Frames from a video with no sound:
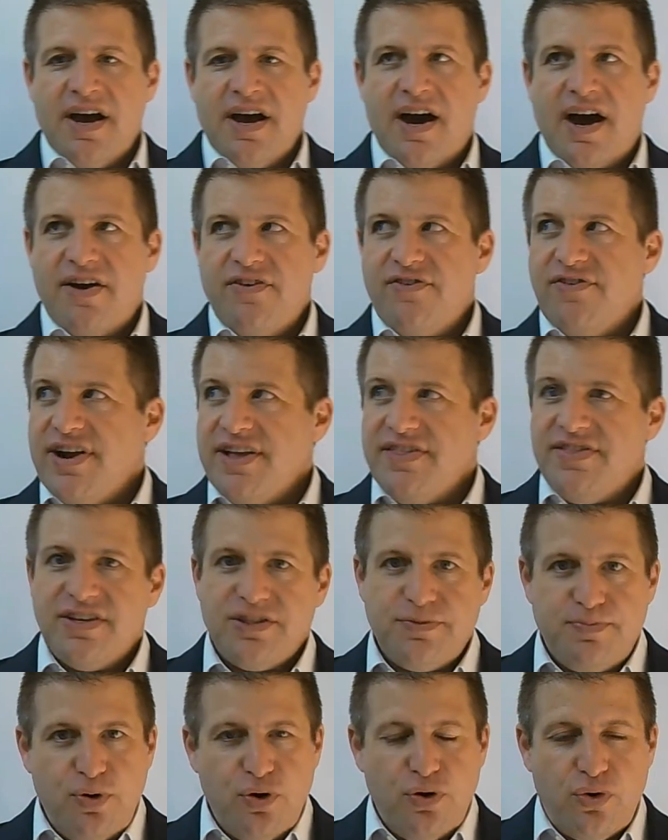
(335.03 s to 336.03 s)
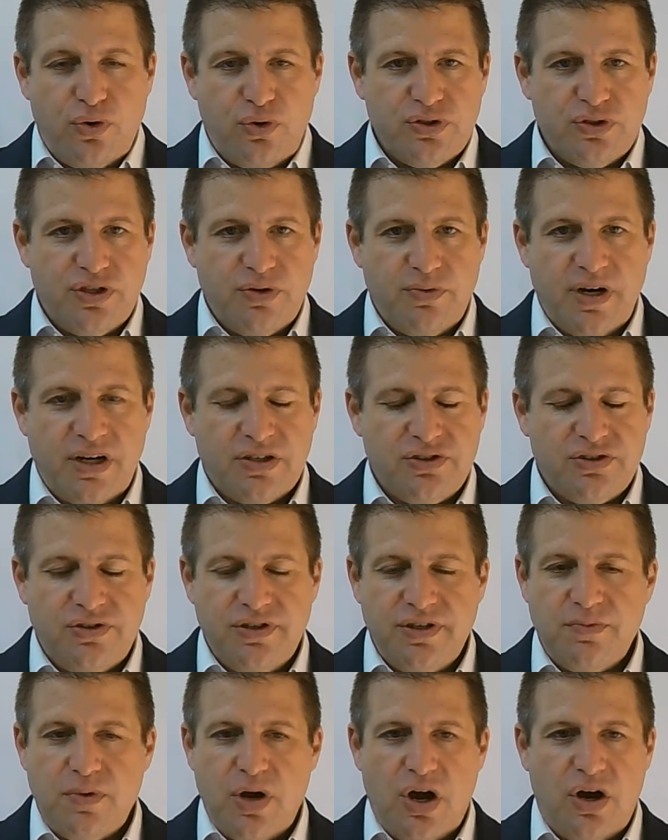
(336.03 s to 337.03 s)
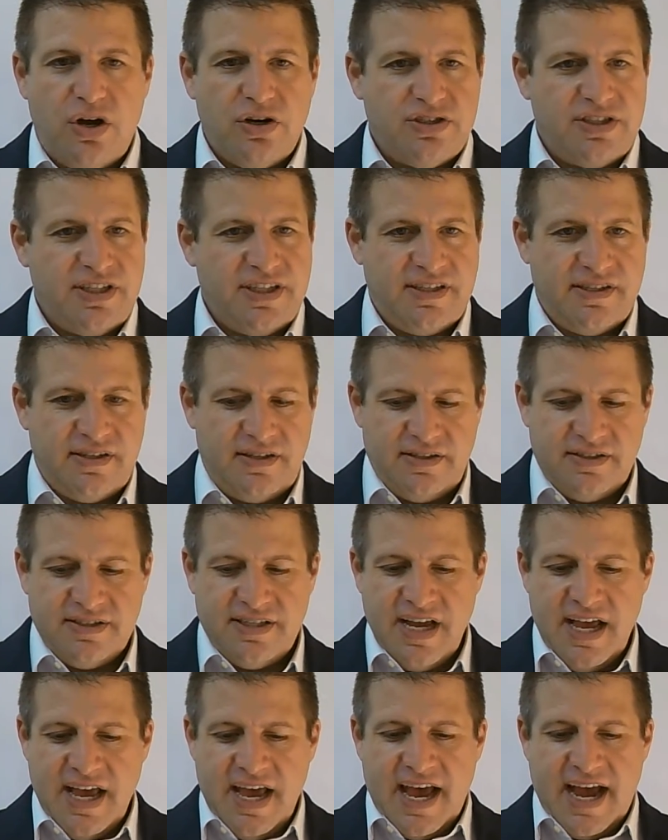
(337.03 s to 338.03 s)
I read this book also when I was doing my articles,